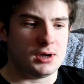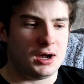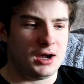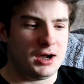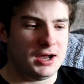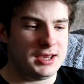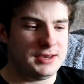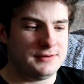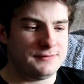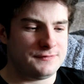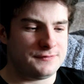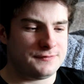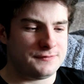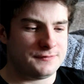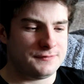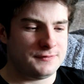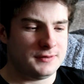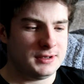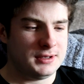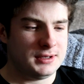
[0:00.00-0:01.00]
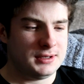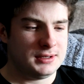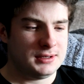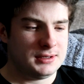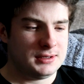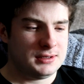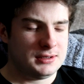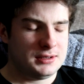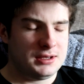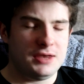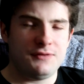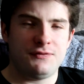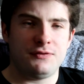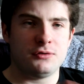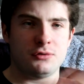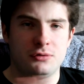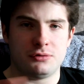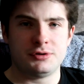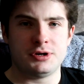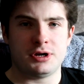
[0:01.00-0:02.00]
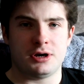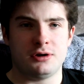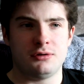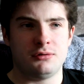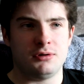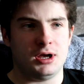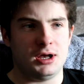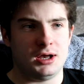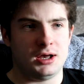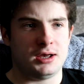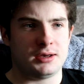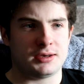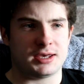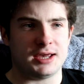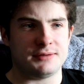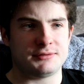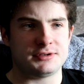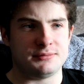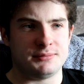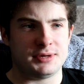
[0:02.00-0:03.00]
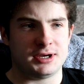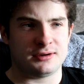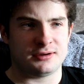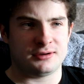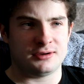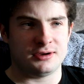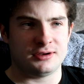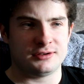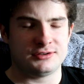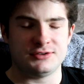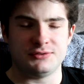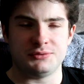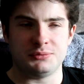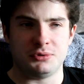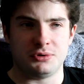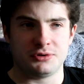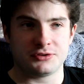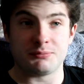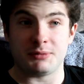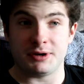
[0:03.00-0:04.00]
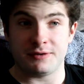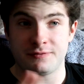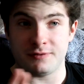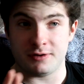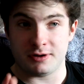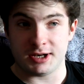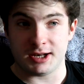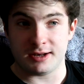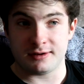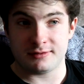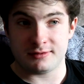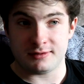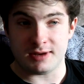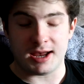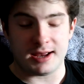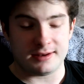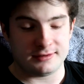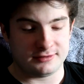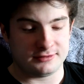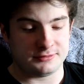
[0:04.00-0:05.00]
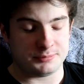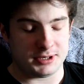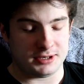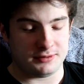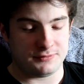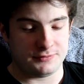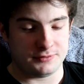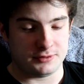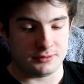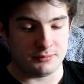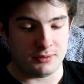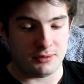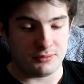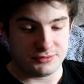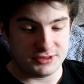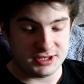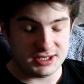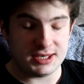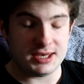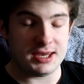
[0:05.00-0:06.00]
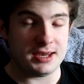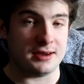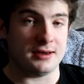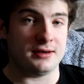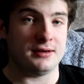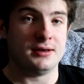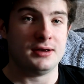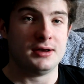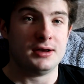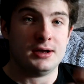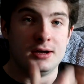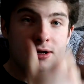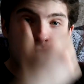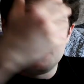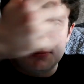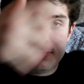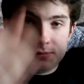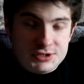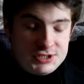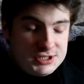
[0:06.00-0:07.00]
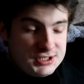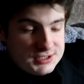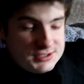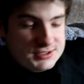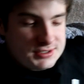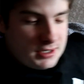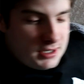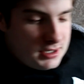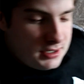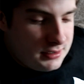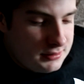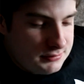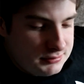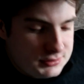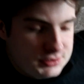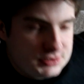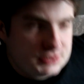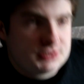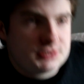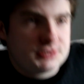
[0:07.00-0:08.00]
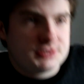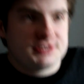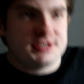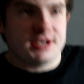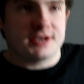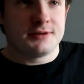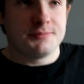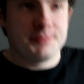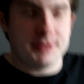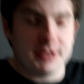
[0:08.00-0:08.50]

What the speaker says: if you all know, Captain America Civil War is my third anticipated film of the year, which is second